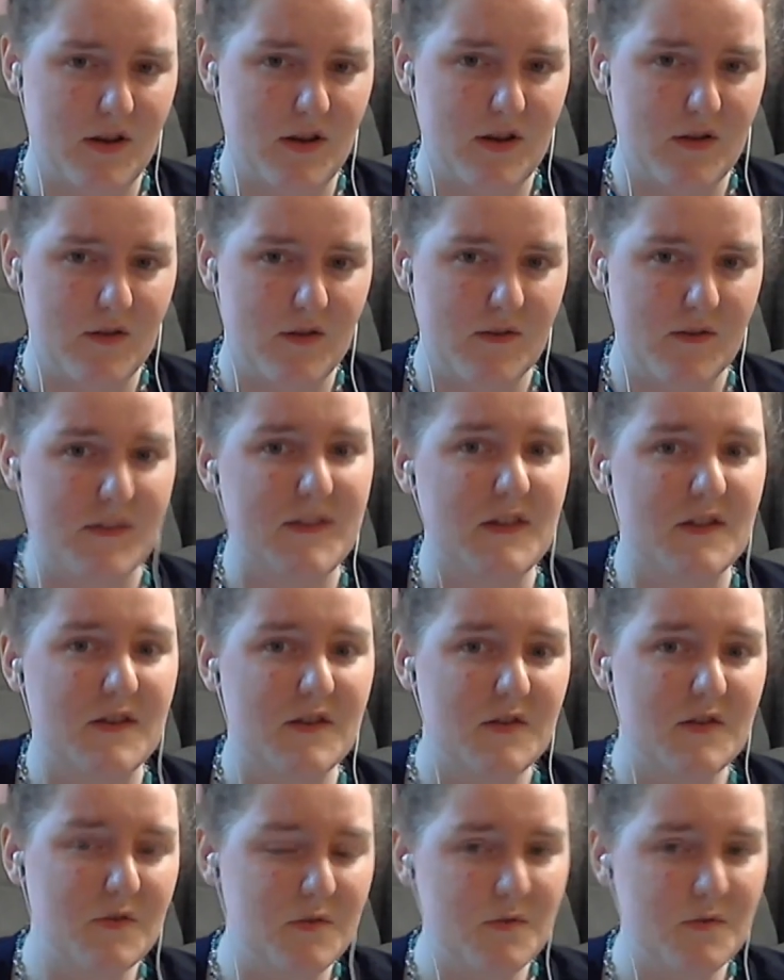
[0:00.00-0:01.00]
We got these
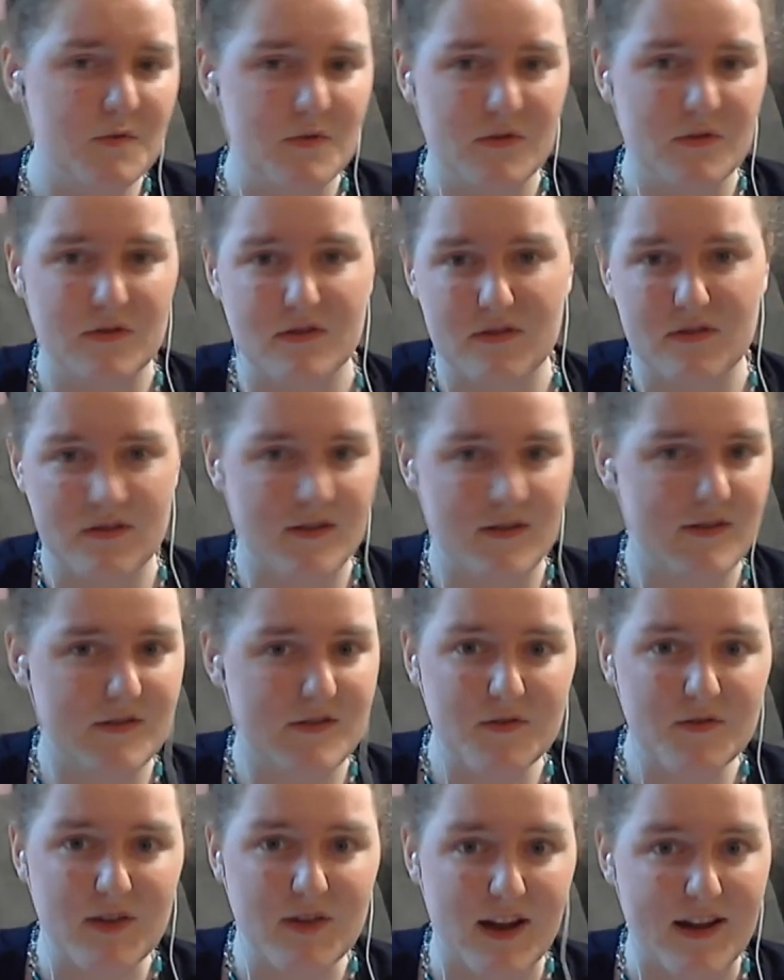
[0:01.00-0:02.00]
two
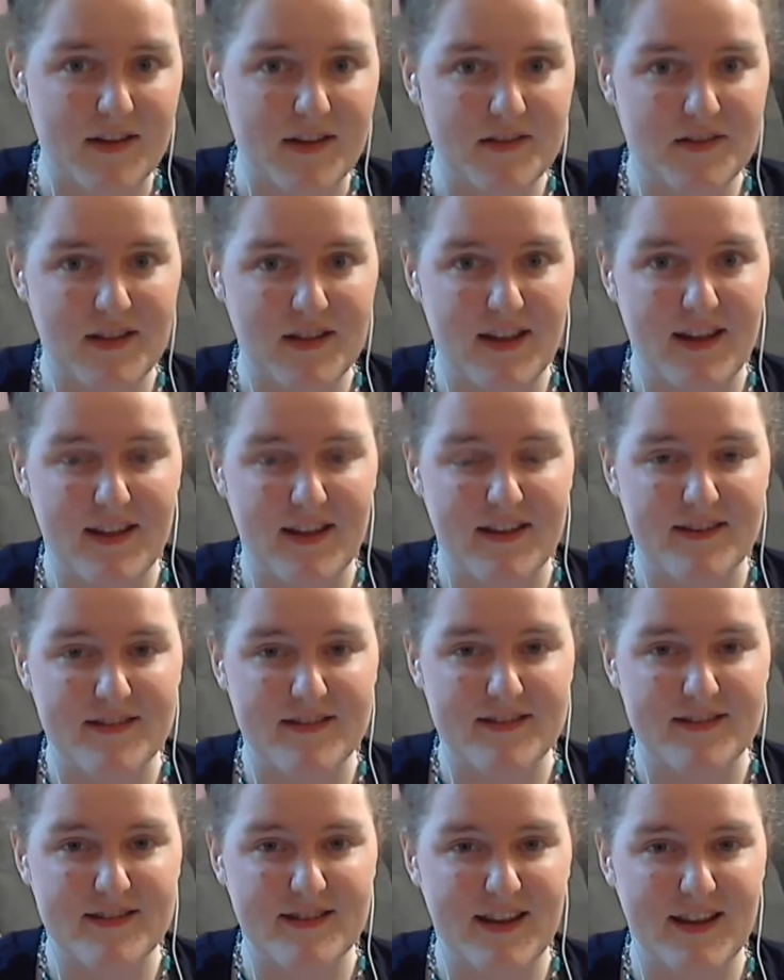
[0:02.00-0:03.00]
guys, and
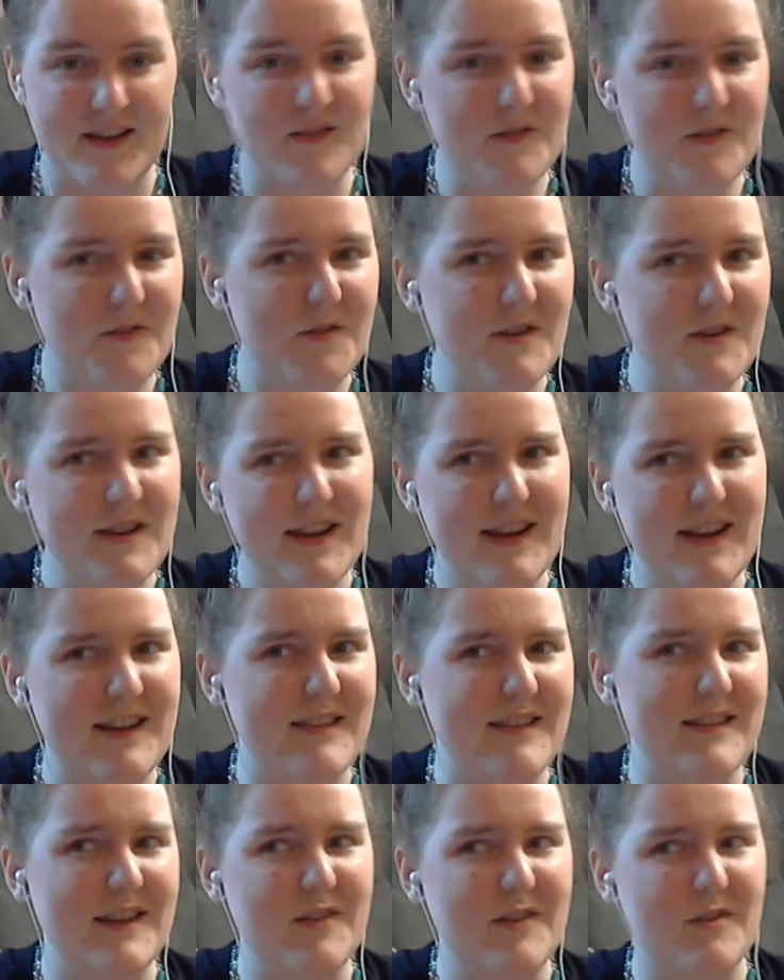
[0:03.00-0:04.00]
I don't know if they're gonna tie it in
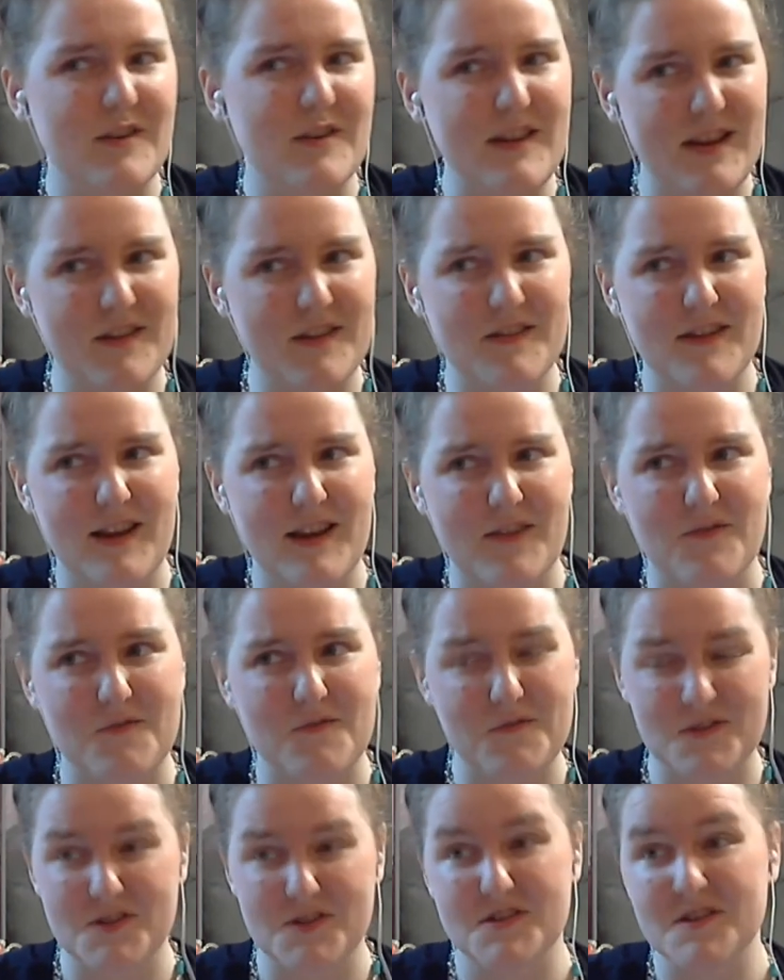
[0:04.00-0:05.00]
later on. Like I said, I haven't
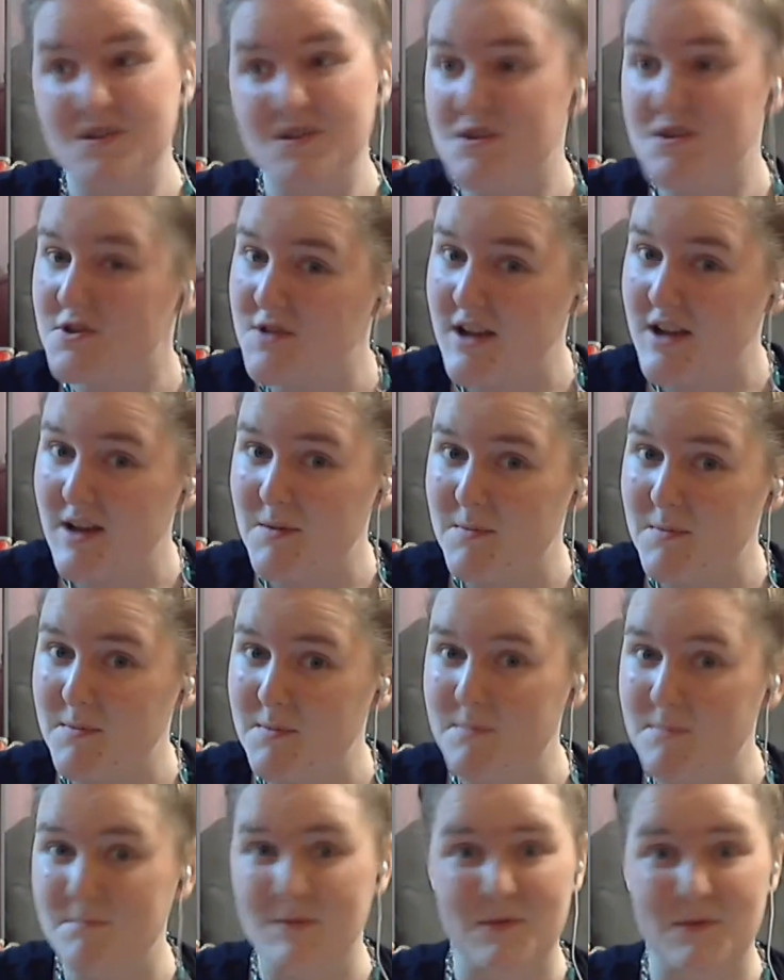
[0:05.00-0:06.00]
finished the show yet,
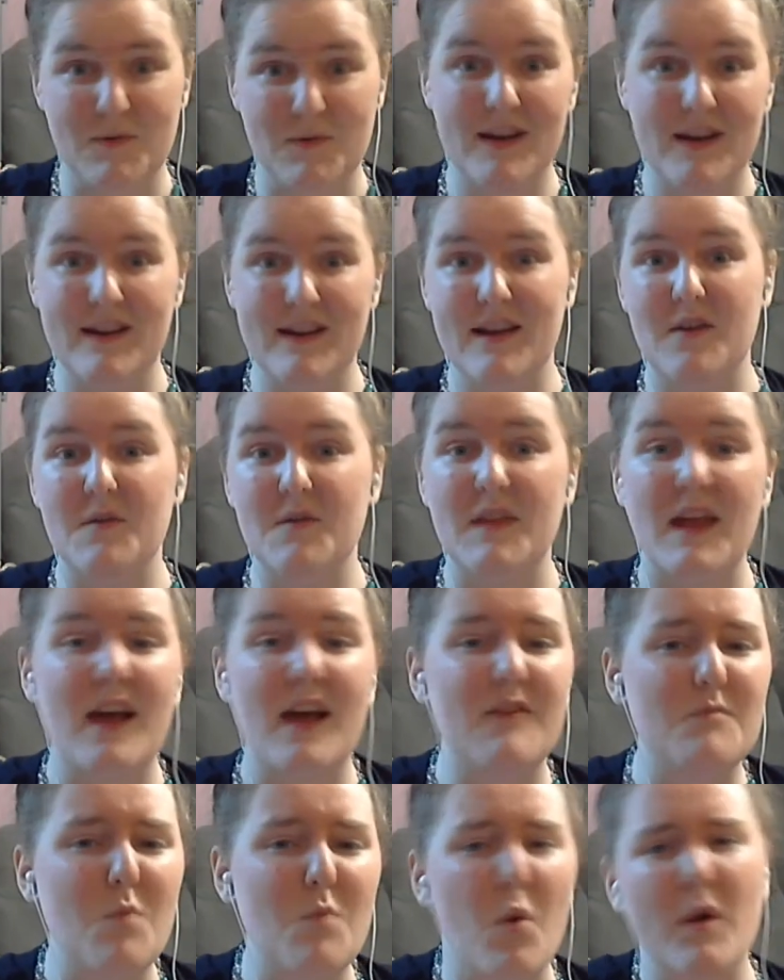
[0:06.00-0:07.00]
but right now they have
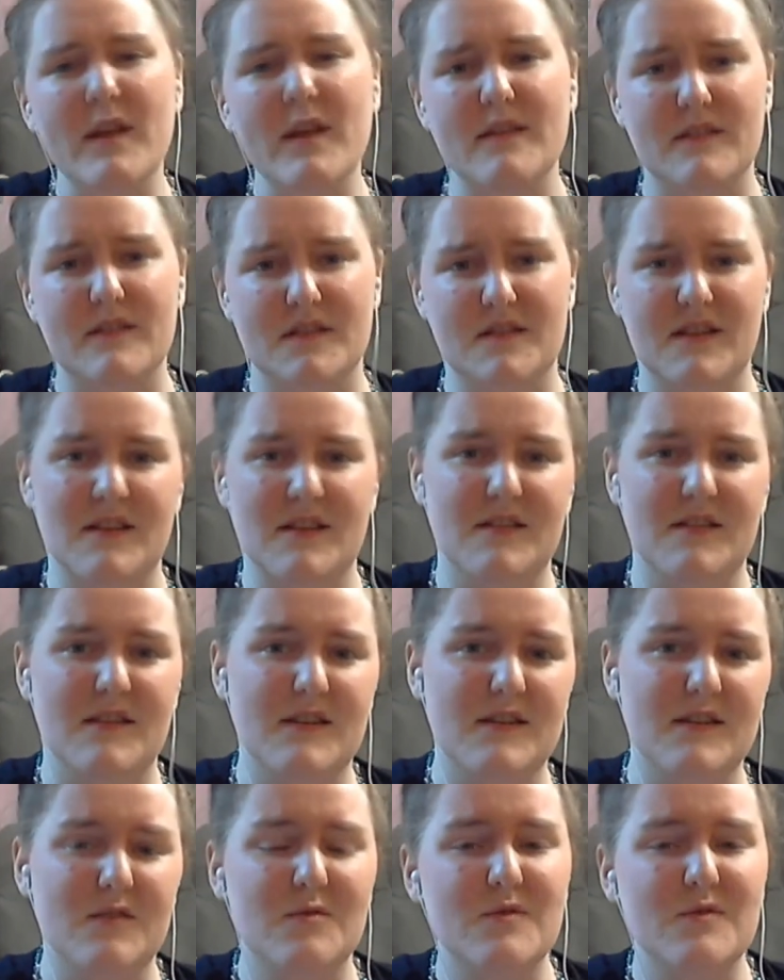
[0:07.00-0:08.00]
pointless scenes that
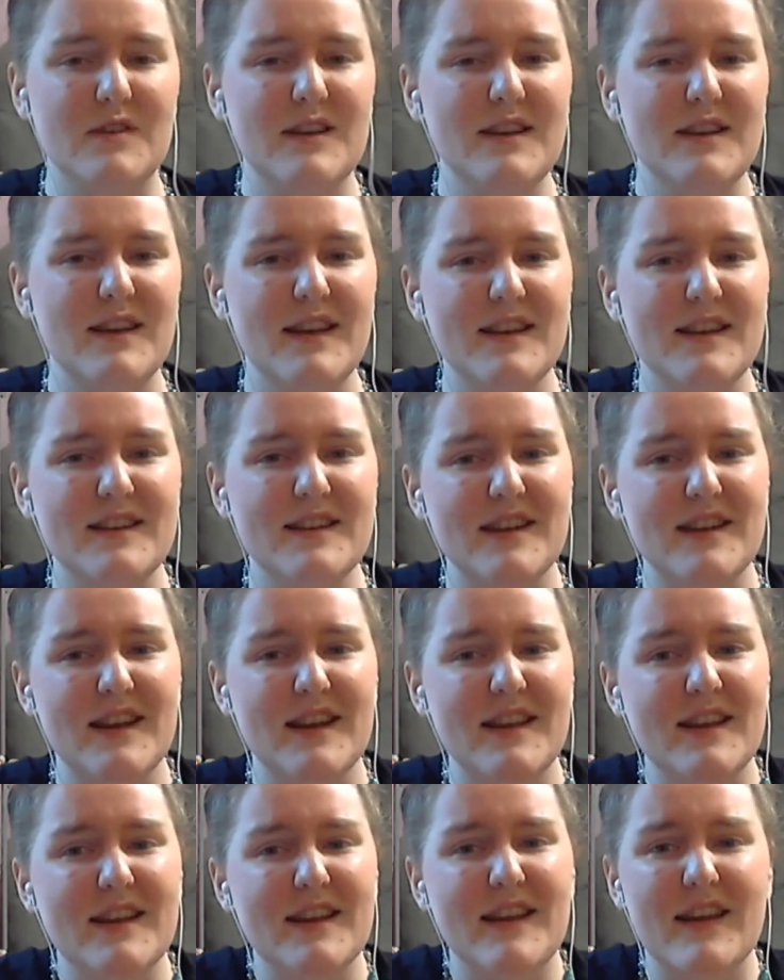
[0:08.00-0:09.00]
don't tie
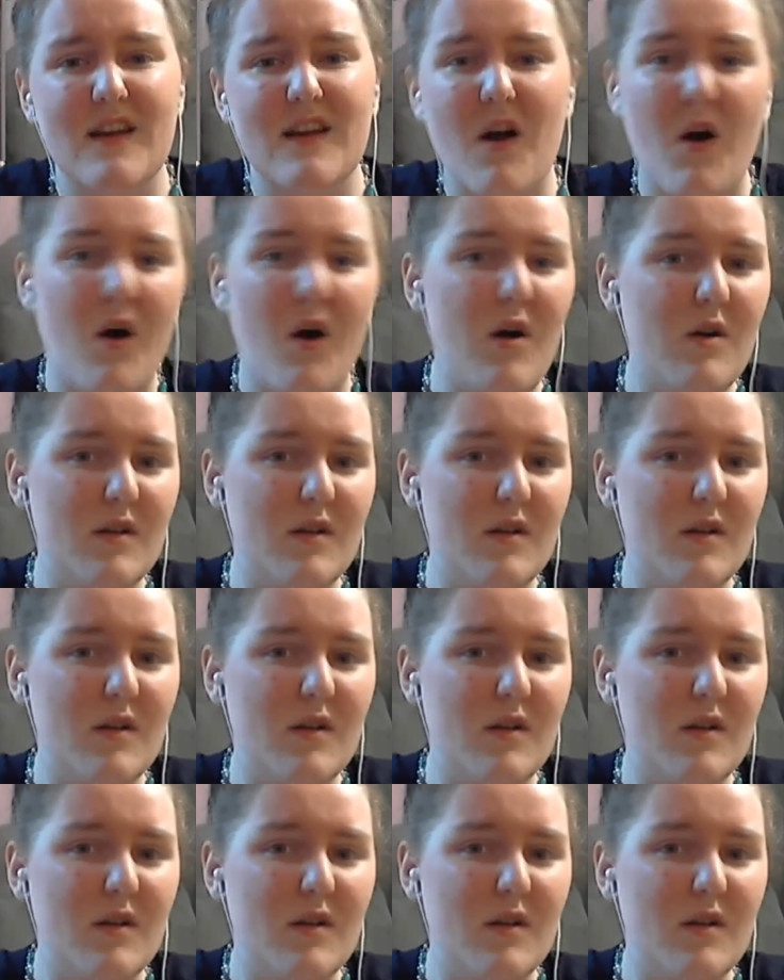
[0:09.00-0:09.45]
in at all.